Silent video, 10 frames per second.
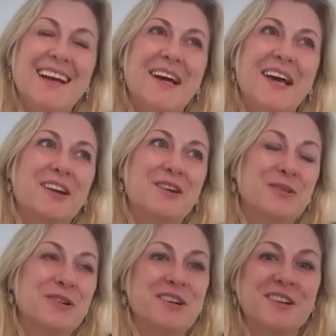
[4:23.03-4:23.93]
And in
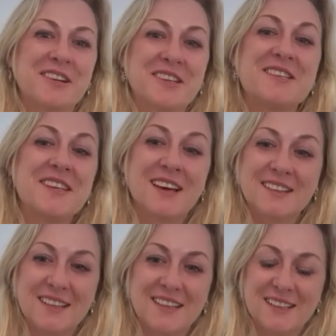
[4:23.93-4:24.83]
order to sell
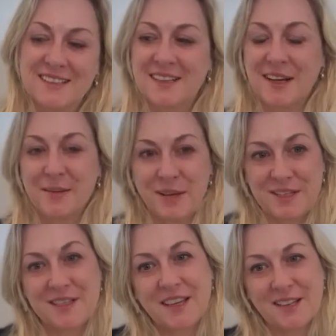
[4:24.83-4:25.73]
it, I
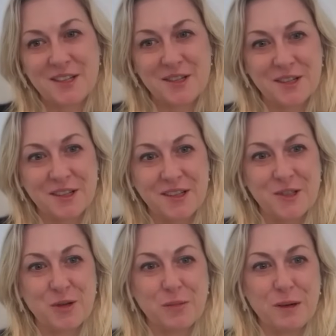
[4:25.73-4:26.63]
basically had to turn it
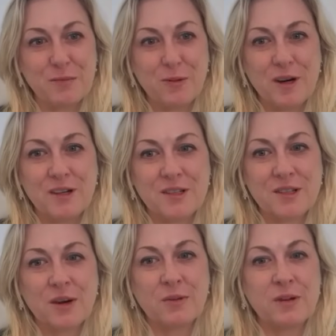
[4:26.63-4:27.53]
into a memoir.
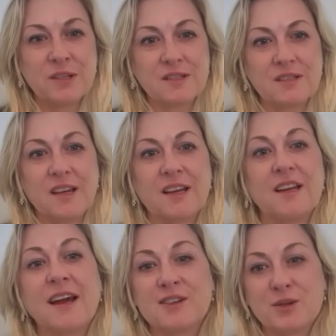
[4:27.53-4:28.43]
So I wasn't like a
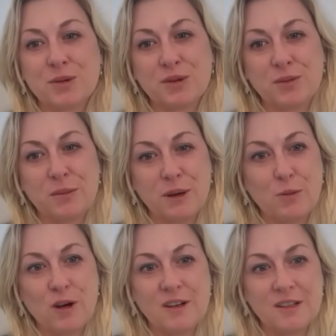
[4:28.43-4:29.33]
natural
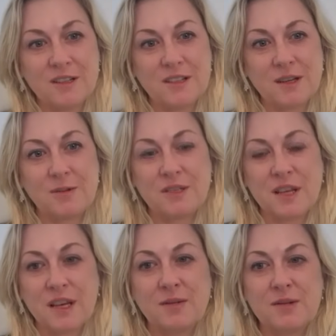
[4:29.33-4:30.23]
memoirist, I would
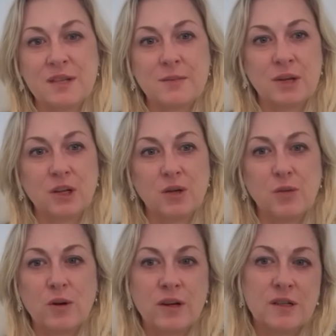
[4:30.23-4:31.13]
say. I was somebody who
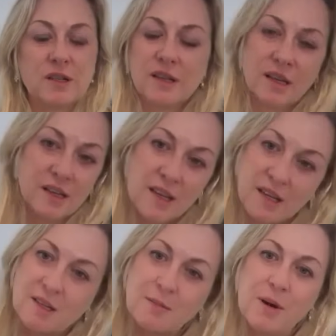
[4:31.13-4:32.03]
wanted to like get
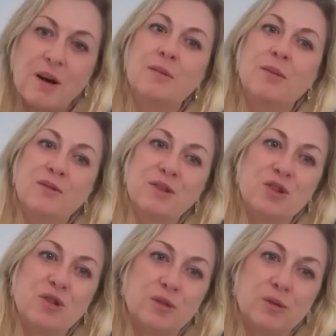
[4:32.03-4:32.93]
to the bottom of the
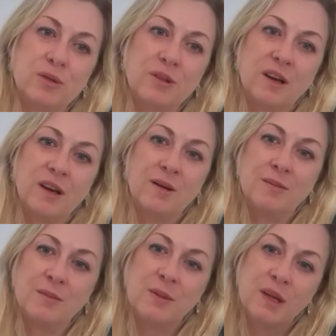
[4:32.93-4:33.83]
truth,
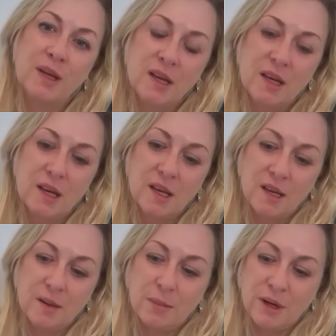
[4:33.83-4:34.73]

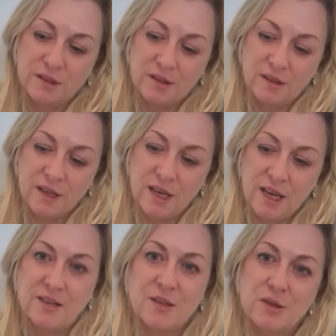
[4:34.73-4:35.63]
but
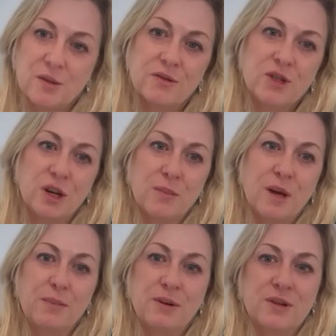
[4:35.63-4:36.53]
had to sort of share
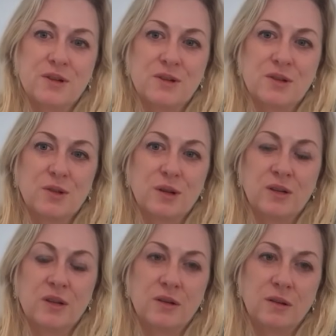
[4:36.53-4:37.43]
my personal story
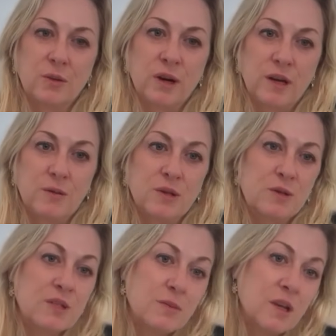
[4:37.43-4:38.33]
along the way, which
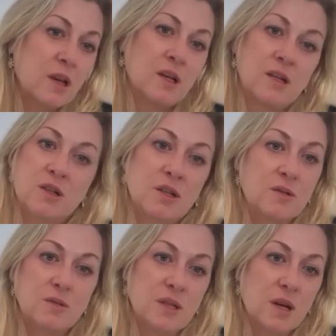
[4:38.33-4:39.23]
was something I initially
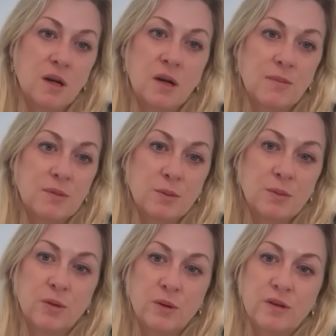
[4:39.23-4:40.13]
was not
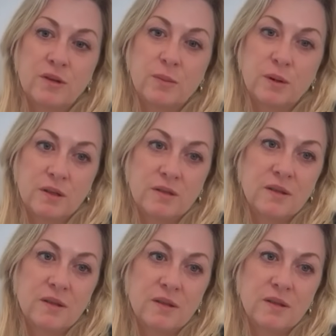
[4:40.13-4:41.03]
comfortable with, but
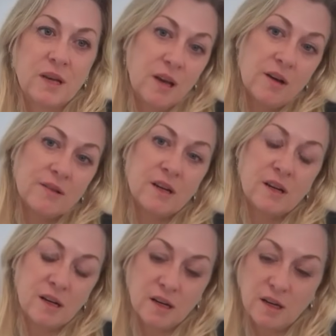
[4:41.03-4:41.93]
I got
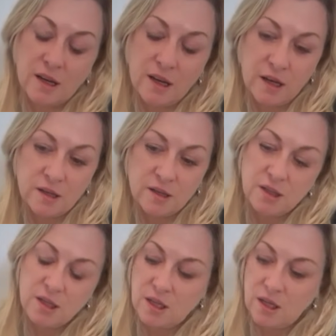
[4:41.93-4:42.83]
there. And